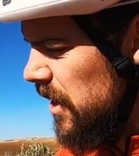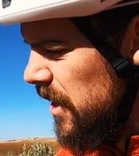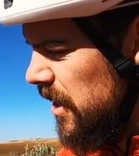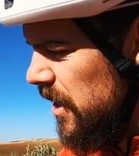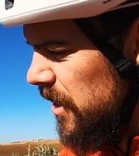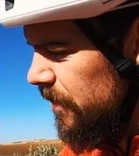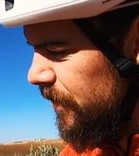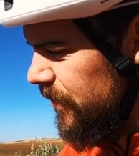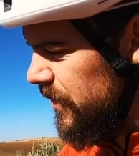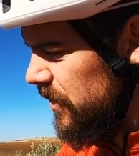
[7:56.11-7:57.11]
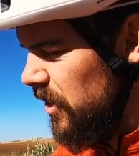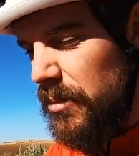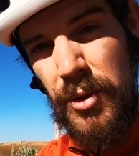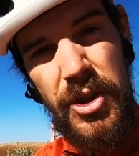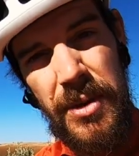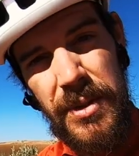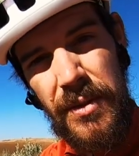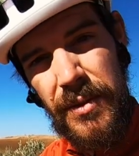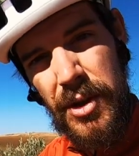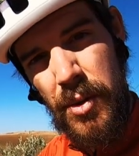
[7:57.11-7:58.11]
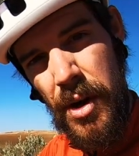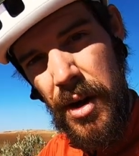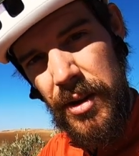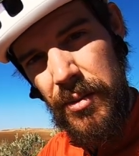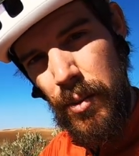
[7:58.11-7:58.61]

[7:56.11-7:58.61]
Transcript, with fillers: um, sample tubes of squirt